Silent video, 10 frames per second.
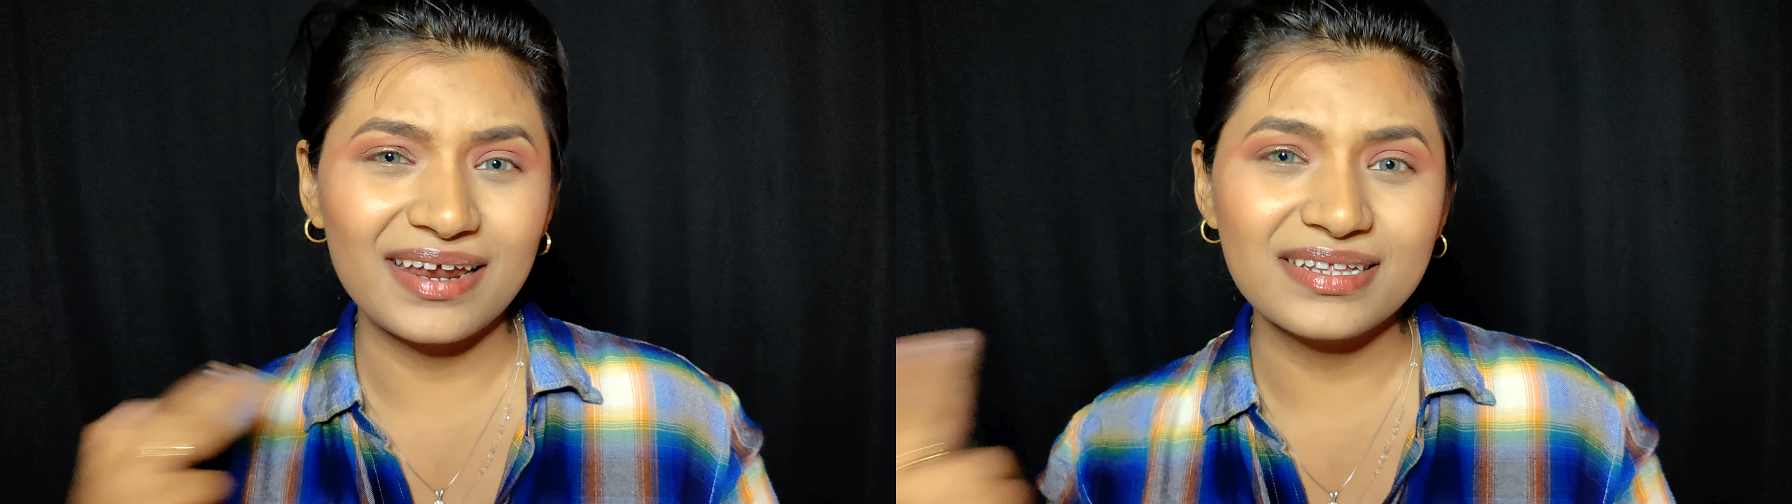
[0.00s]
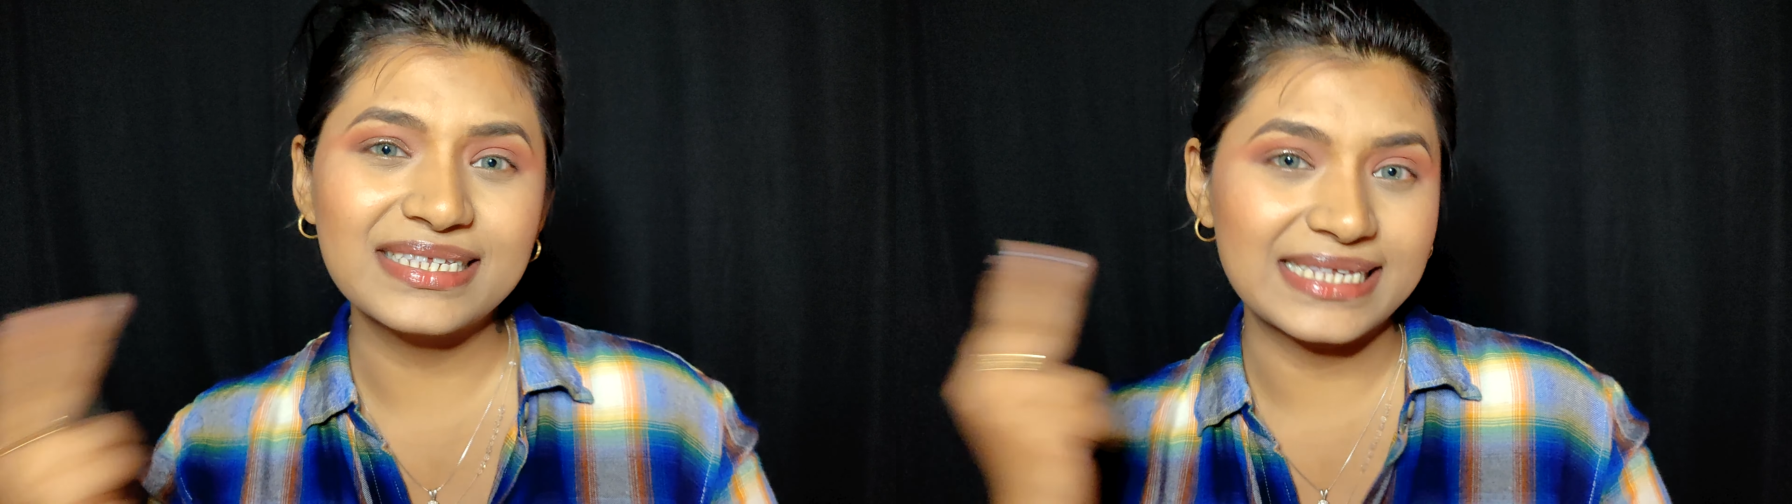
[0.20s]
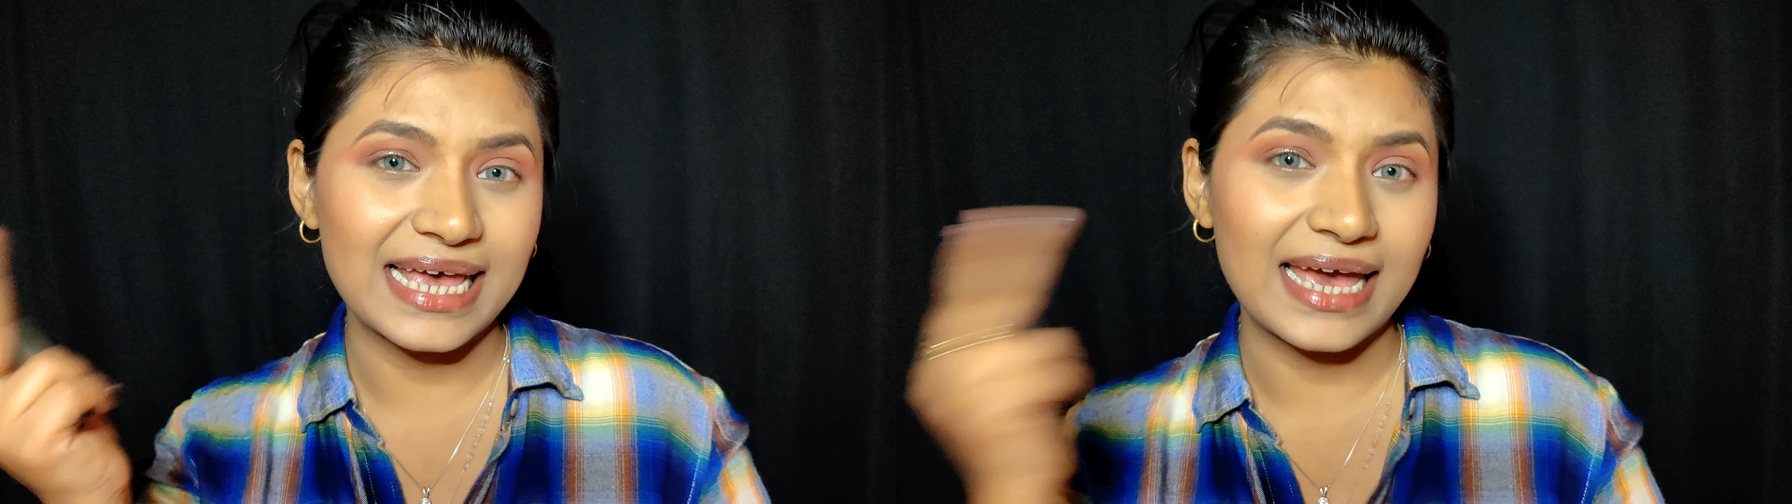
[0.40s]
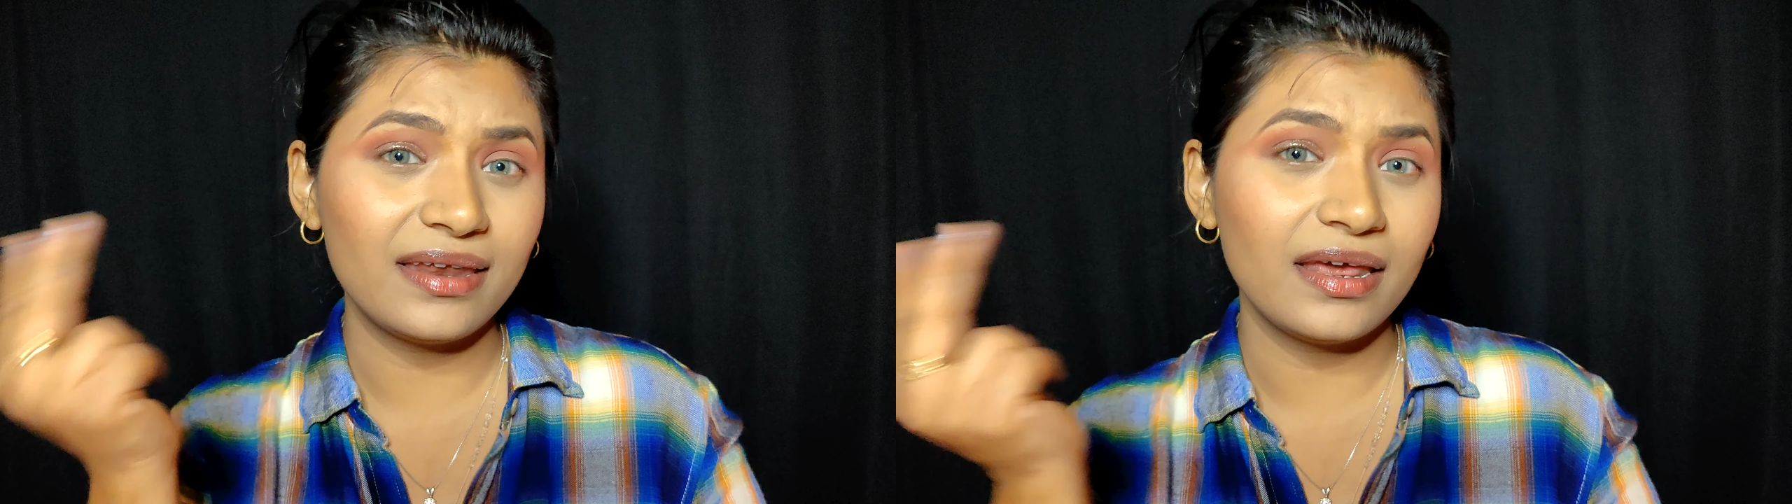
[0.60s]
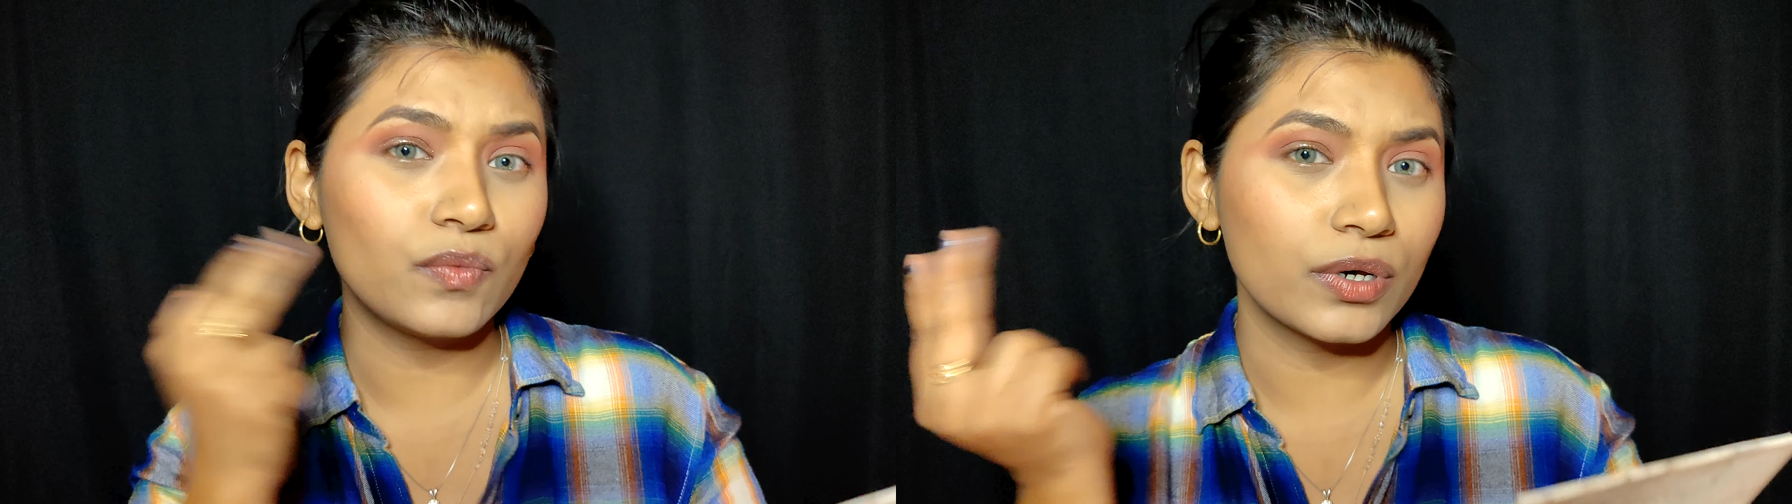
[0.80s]
set and we're
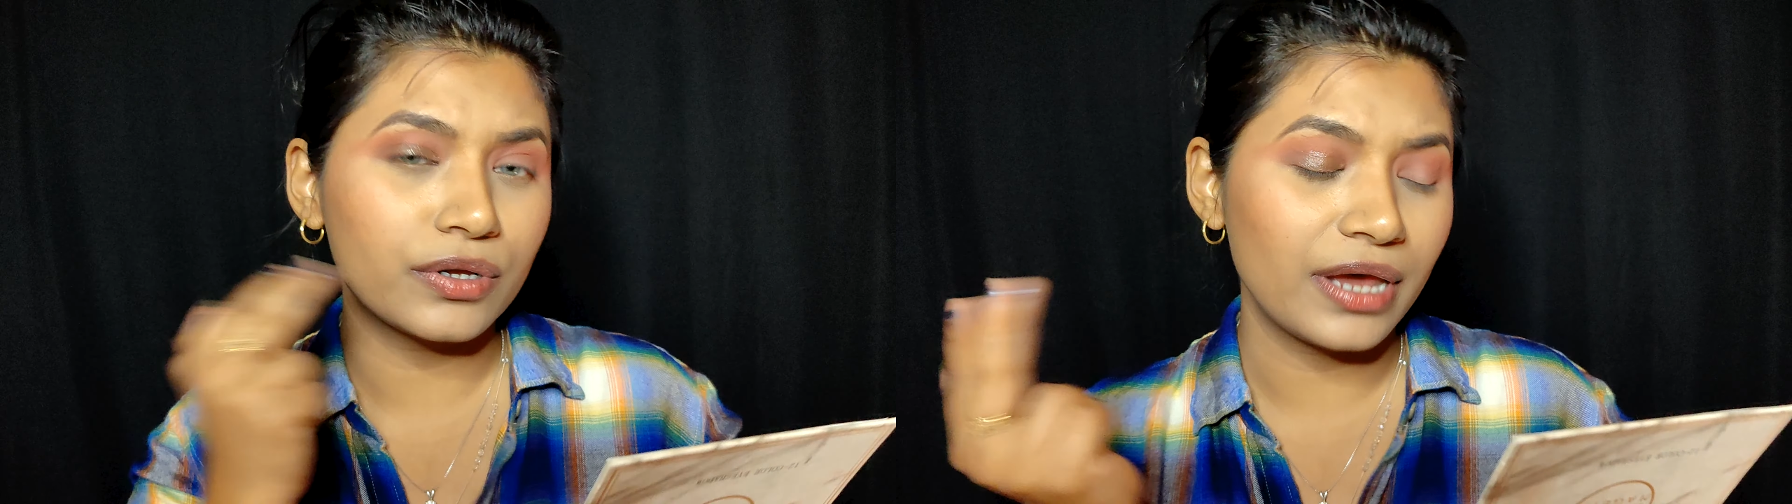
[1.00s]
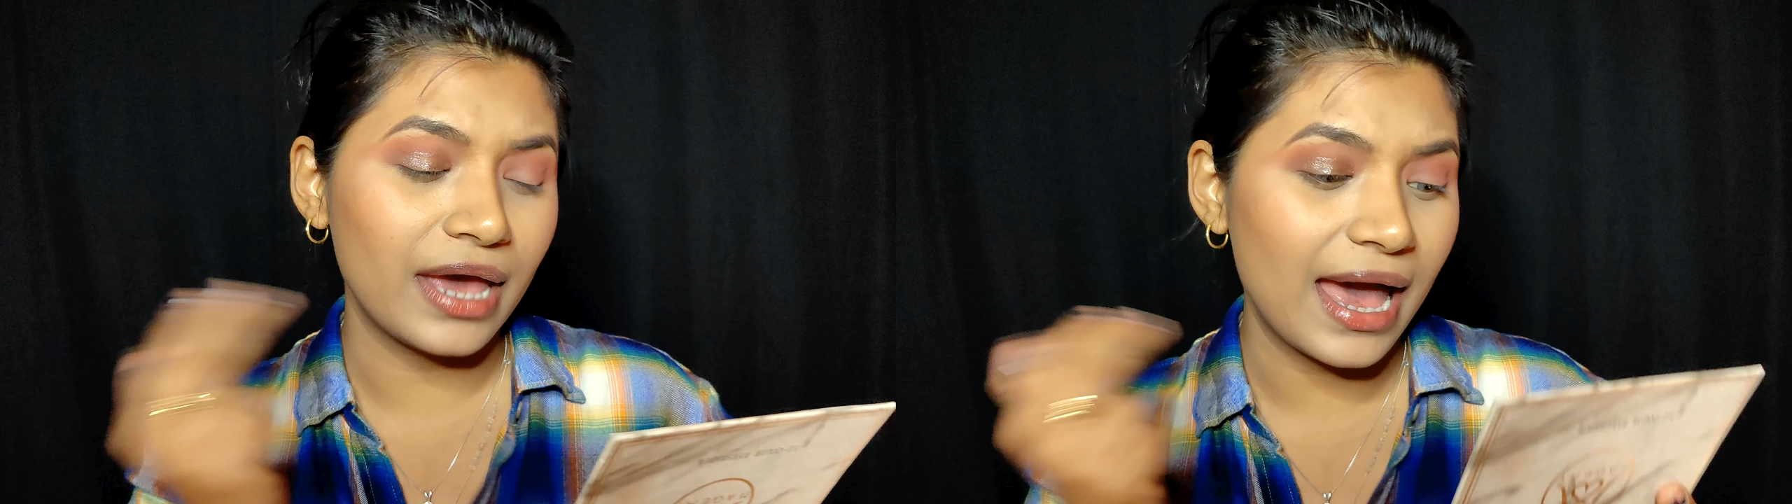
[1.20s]
gonna add